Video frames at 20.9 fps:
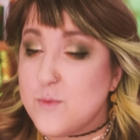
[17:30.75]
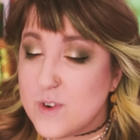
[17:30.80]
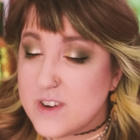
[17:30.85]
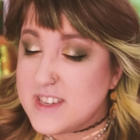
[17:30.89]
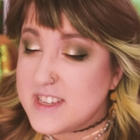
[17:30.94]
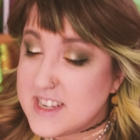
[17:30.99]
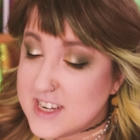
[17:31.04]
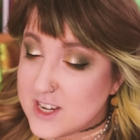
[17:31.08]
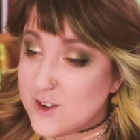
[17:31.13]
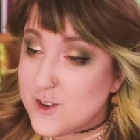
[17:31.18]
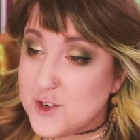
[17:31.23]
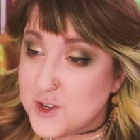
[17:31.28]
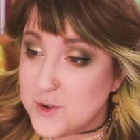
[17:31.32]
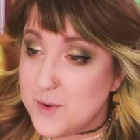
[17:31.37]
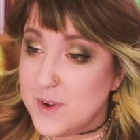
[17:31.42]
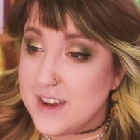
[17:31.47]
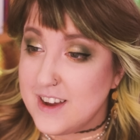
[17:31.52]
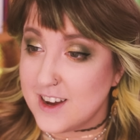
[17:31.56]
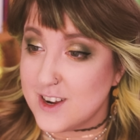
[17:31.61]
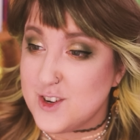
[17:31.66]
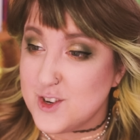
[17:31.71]
We're still
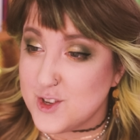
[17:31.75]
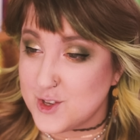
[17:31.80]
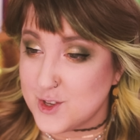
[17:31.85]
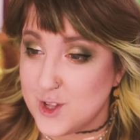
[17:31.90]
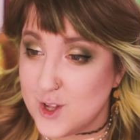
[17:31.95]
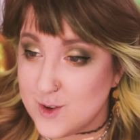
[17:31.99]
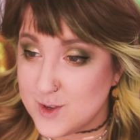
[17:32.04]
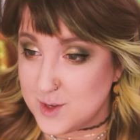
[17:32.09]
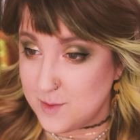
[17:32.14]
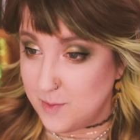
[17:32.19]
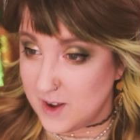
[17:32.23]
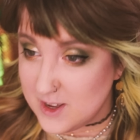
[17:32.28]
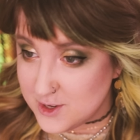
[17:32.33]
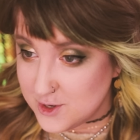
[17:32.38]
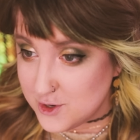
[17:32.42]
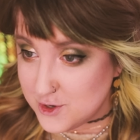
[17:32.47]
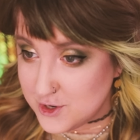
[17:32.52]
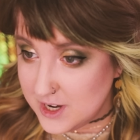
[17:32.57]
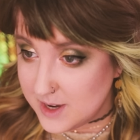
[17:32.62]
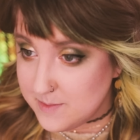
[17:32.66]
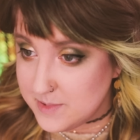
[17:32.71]
doing undisclosed
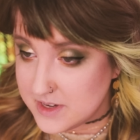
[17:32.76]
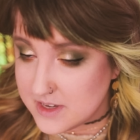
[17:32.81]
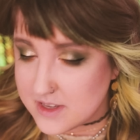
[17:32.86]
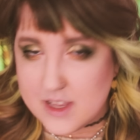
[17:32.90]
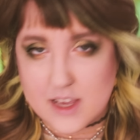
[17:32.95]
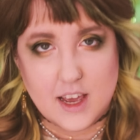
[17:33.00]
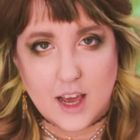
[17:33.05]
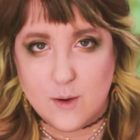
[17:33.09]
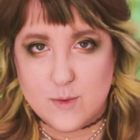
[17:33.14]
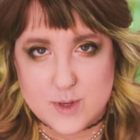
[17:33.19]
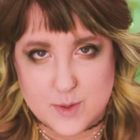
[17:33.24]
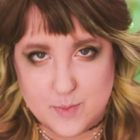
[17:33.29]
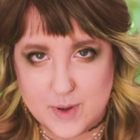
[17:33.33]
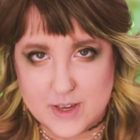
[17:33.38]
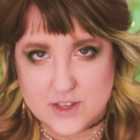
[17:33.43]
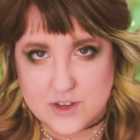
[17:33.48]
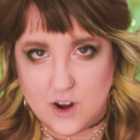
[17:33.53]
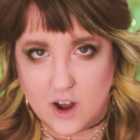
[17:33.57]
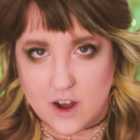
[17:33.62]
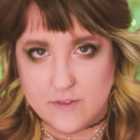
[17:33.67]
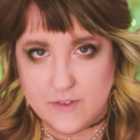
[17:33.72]
sponsorships? Like I was
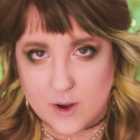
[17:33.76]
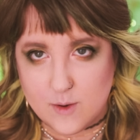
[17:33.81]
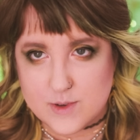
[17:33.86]
pissed off.